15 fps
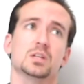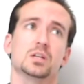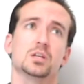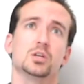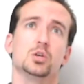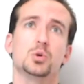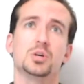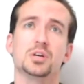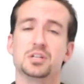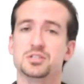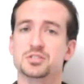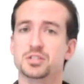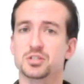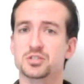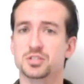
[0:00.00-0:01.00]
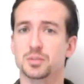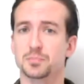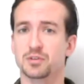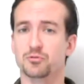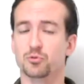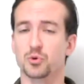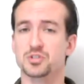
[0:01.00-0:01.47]
you can consider
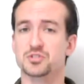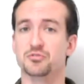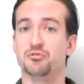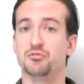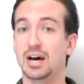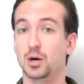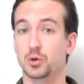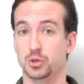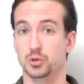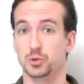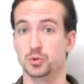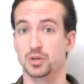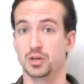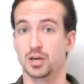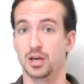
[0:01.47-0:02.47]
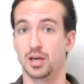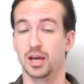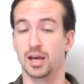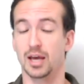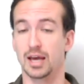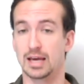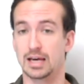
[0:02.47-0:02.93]
something for its value
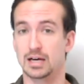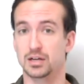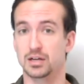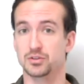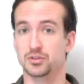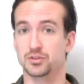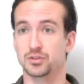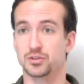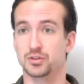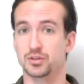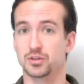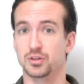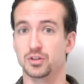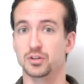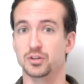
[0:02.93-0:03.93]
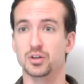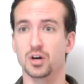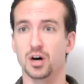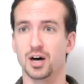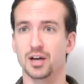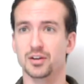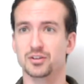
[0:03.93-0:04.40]
and
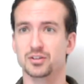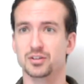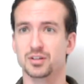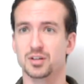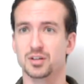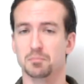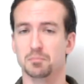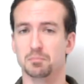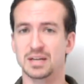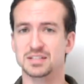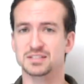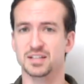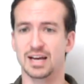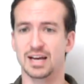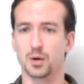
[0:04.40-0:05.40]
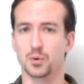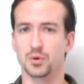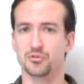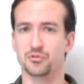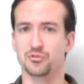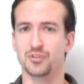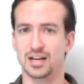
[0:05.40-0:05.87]
not based on how it
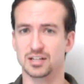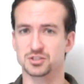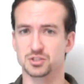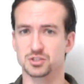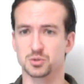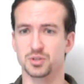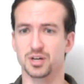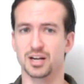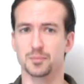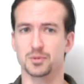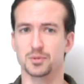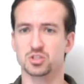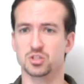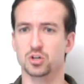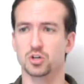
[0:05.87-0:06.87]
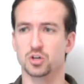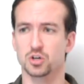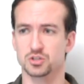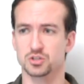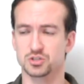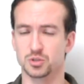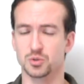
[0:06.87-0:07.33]
affects you, not how much it
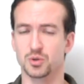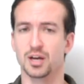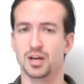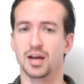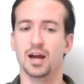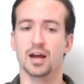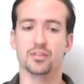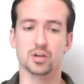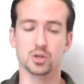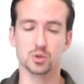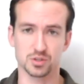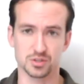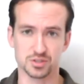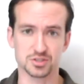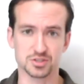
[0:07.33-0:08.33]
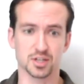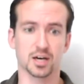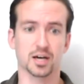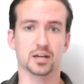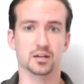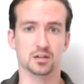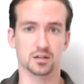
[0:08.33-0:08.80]
hurts you. And then you can
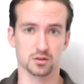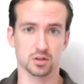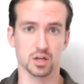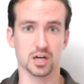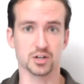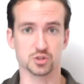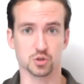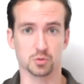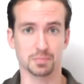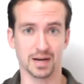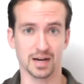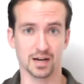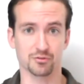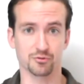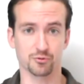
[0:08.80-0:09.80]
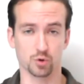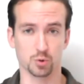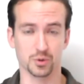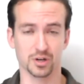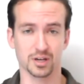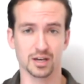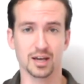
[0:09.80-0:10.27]
decide a logical path
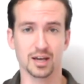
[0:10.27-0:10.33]
forward.